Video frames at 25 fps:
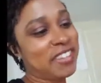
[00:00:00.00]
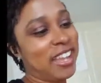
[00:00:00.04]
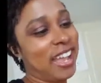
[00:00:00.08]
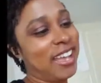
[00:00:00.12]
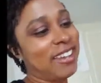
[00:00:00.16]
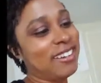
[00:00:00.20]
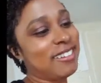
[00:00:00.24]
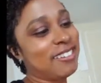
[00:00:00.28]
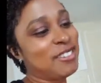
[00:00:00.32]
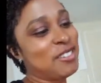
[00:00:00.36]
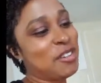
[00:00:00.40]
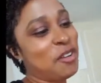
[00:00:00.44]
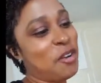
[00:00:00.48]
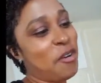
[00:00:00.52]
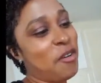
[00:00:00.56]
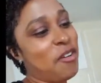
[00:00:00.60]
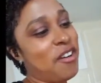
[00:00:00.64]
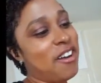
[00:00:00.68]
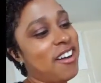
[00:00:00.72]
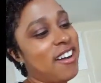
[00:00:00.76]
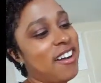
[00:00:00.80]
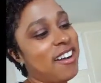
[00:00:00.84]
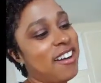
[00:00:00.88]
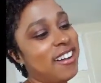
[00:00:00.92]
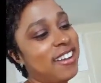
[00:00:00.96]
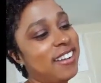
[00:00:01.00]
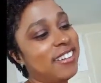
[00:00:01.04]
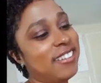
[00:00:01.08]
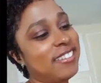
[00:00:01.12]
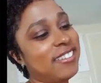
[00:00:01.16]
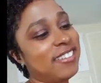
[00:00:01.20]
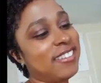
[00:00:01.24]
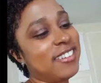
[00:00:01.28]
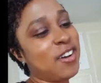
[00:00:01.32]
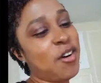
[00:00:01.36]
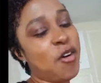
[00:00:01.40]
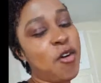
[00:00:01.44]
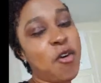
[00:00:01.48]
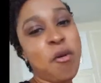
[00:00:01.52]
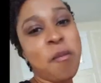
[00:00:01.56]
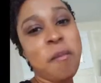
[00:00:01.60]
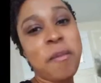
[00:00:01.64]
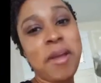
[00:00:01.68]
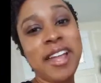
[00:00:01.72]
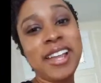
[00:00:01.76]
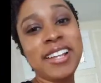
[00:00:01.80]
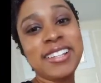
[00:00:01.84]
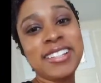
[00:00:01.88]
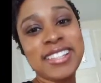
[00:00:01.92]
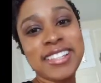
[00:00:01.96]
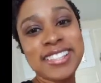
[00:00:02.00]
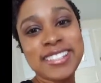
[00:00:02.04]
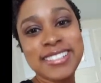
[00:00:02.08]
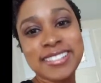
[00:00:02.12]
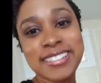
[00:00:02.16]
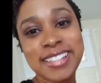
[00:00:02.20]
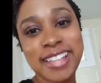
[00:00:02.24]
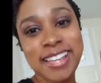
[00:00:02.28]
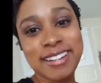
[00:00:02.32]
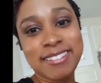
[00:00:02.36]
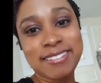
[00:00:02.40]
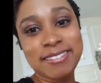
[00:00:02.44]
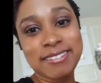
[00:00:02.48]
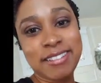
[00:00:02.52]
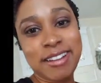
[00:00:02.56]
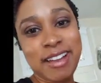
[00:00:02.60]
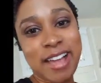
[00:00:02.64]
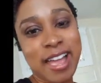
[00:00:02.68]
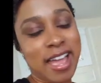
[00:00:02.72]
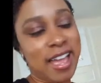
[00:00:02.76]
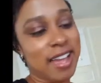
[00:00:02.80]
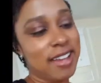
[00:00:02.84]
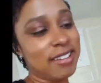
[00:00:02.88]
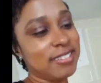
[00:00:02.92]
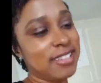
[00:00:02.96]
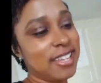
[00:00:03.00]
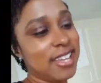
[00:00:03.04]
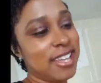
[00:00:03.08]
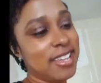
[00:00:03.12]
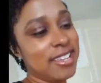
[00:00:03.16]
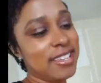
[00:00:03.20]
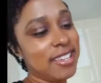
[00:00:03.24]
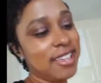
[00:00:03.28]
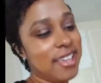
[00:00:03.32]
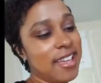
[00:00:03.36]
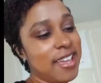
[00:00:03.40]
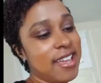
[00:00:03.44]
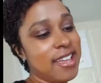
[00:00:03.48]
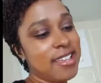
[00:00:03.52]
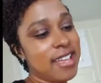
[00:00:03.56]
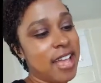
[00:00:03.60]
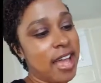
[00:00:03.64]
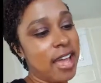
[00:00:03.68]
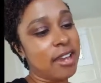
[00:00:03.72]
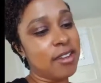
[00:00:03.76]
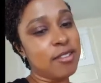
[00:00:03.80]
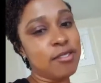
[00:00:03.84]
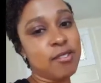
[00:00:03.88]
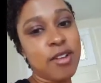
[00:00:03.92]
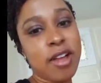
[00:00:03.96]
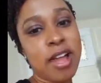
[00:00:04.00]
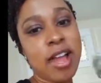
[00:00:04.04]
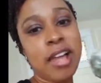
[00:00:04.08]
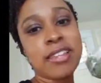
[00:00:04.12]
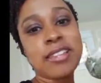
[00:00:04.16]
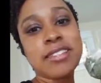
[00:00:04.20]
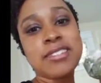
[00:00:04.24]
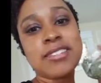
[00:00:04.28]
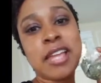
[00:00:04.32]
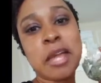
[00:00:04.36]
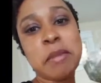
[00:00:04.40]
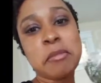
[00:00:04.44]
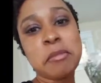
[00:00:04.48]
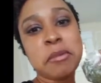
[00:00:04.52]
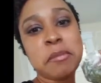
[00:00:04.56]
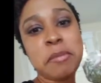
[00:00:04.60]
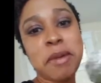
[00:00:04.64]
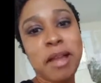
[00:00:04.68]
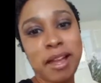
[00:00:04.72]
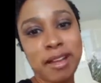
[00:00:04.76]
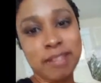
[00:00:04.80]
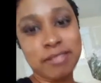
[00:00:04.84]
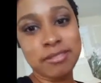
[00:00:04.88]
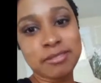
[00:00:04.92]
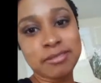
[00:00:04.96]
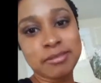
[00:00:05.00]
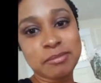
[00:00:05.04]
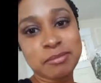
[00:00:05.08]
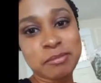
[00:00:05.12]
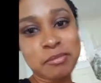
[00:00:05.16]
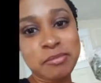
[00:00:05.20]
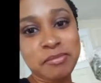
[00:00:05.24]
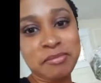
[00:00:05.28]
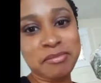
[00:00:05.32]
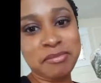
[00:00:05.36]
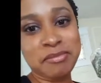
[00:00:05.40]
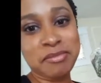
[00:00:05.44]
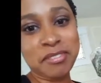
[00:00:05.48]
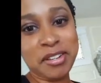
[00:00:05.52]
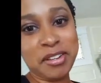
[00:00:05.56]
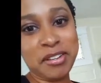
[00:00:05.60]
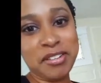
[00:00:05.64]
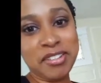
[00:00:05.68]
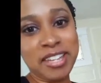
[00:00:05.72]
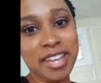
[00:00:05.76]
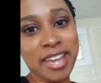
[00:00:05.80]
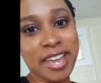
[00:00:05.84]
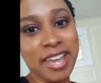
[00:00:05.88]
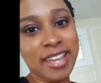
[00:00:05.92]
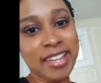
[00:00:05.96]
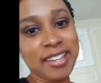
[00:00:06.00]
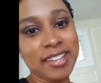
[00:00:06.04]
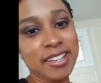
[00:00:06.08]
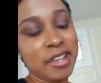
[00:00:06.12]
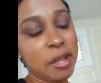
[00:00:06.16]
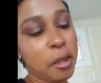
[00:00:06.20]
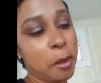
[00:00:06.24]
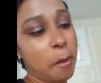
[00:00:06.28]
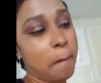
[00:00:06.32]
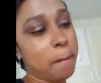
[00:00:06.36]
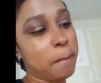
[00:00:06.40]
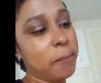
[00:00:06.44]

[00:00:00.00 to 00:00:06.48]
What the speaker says: I don't know who made this. I don't know how this came about, okay?